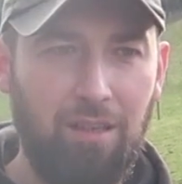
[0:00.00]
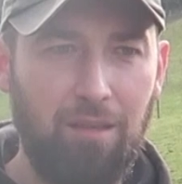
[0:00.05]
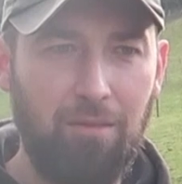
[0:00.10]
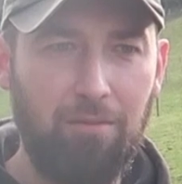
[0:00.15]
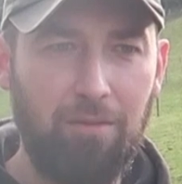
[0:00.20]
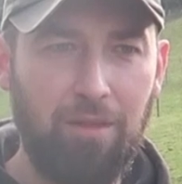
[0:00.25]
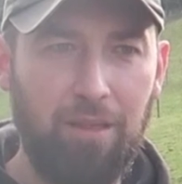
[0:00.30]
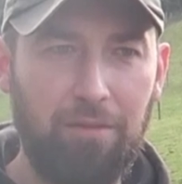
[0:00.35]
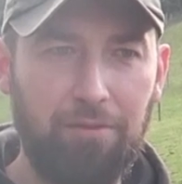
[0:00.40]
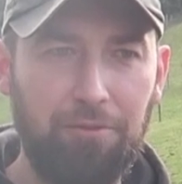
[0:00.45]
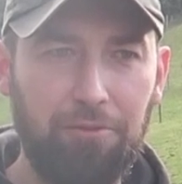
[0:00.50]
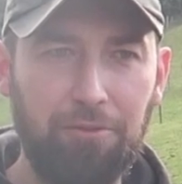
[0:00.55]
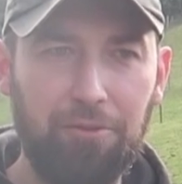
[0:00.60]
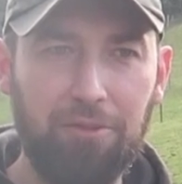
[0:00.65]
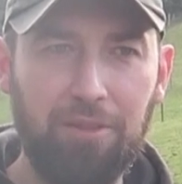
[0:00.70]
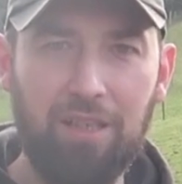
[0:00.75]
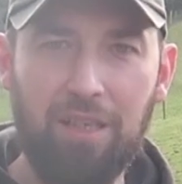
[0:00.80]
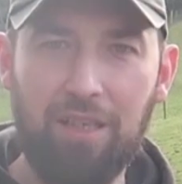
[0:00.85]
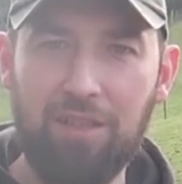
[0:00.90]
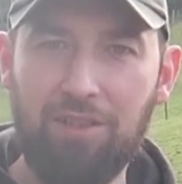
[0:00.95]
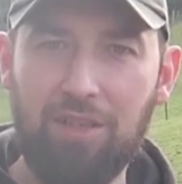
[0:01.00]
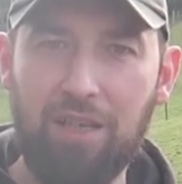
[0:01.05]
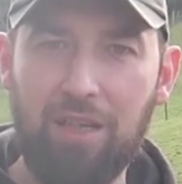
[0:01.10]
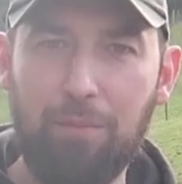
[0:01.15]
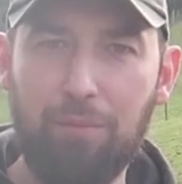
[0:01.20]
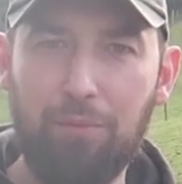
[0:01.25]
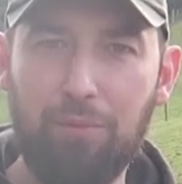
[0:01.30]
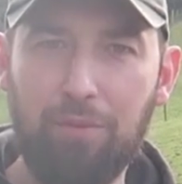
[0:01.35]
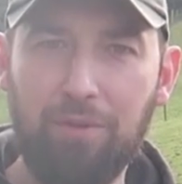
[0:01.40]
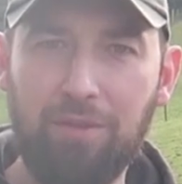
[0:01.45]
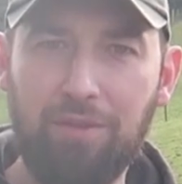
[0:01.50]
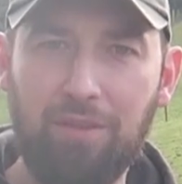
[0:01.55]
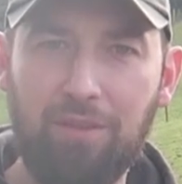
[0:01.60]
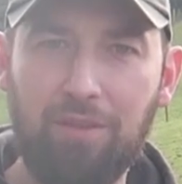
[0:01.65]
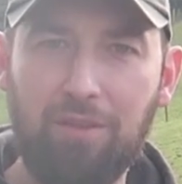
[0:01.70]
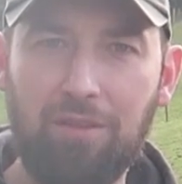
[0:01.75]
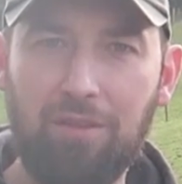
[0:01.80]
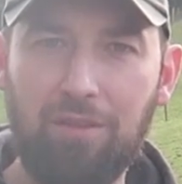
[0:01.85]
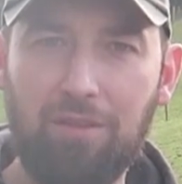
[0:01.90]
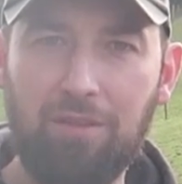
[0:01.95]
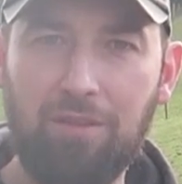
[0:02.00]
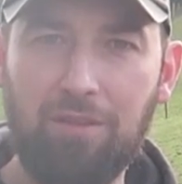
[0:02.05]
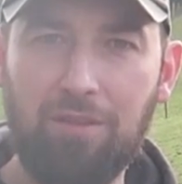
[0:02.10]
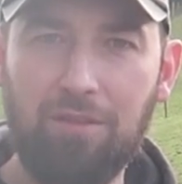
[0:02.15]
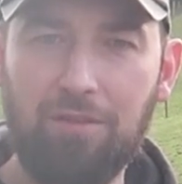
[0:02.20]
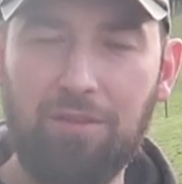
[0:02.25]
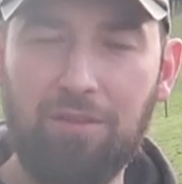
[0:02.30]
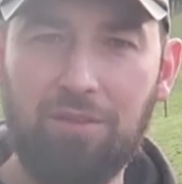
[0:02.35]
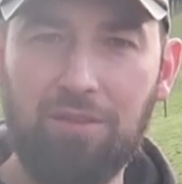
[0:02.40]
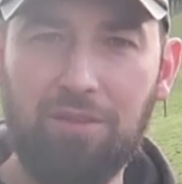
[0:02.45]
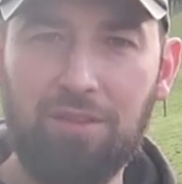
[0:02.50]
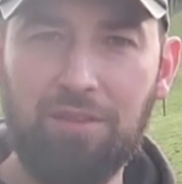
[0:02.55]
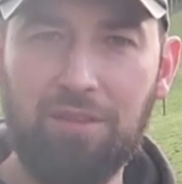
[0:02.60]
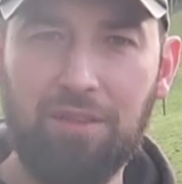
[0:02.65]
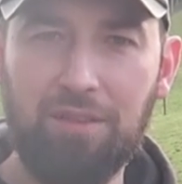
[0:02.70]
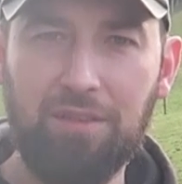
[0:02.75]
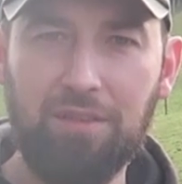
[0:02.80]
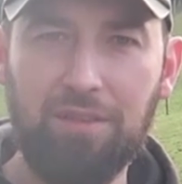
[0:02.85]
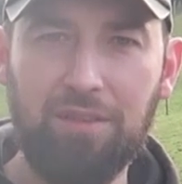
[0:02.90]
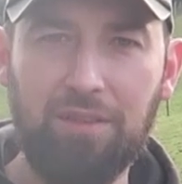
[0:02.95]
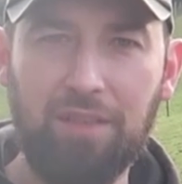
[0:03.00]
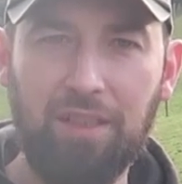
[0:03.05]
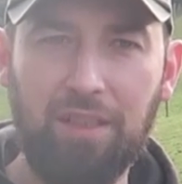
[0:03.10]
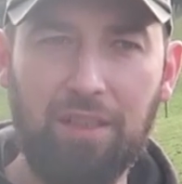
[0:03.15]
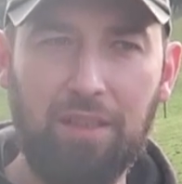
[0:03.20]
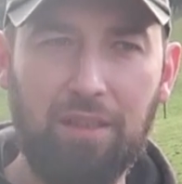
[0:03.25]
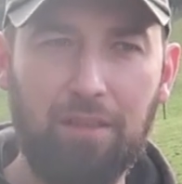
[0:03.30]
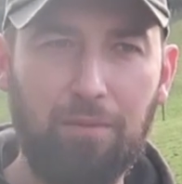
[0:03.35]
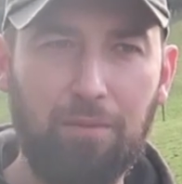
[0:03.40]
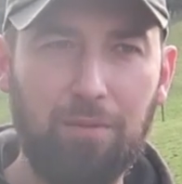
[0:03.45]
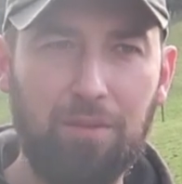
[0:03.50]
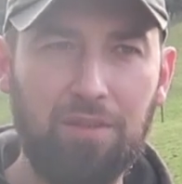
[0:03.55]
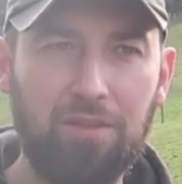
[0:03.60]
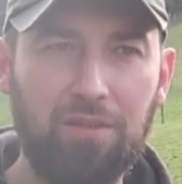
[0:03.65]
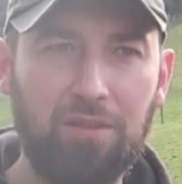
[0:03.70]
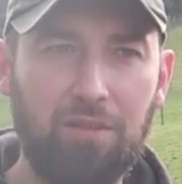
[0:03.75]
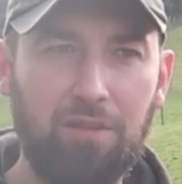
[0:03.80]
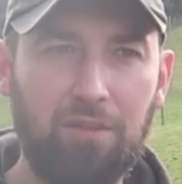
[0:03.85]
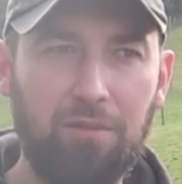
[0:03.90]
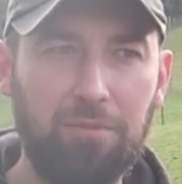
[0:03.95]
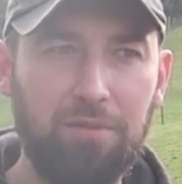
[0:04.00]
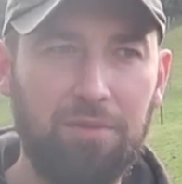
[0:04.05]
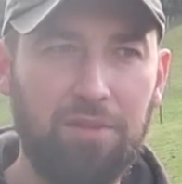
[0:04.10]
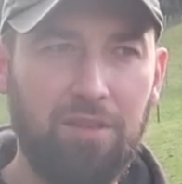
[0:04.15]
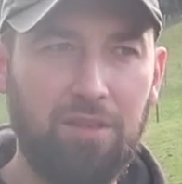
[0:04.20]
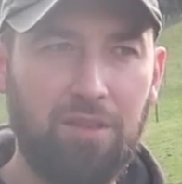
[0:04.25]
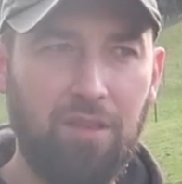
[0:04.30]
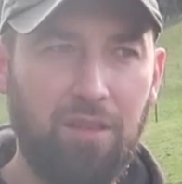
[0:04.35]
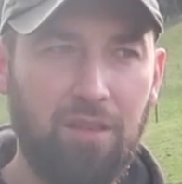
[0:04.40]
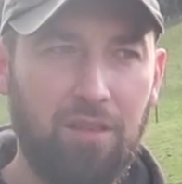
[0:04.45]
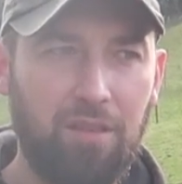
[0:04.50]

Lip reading: We have to catch up with all the recent windstorms,